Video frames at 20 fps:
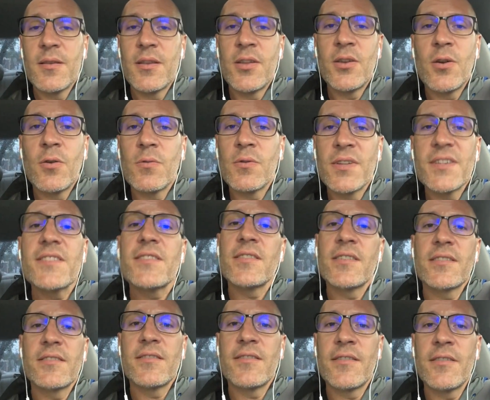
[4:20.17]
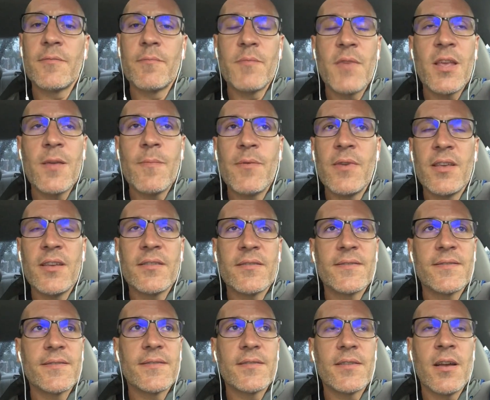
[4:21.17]
you know, listening to them, maybe
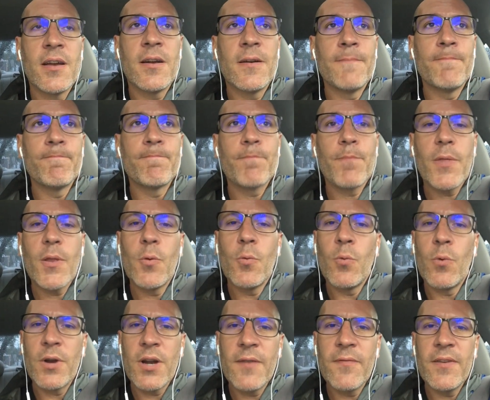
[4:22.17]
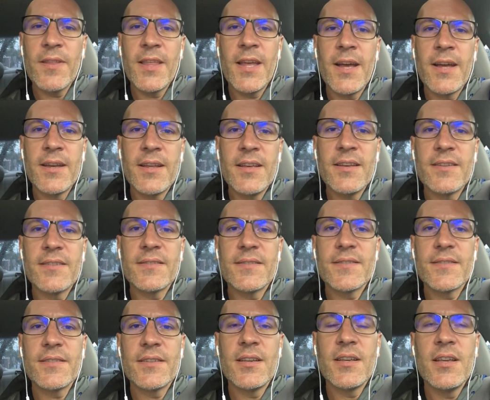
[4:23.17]
it's whatever that
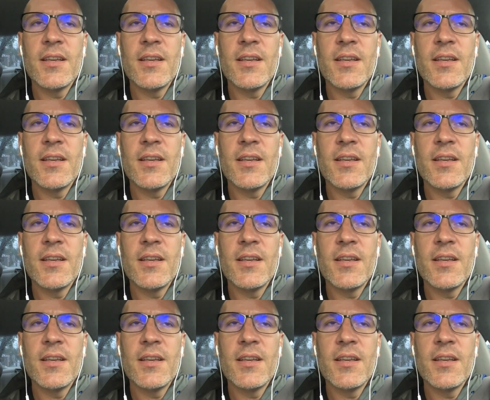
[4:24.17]
is.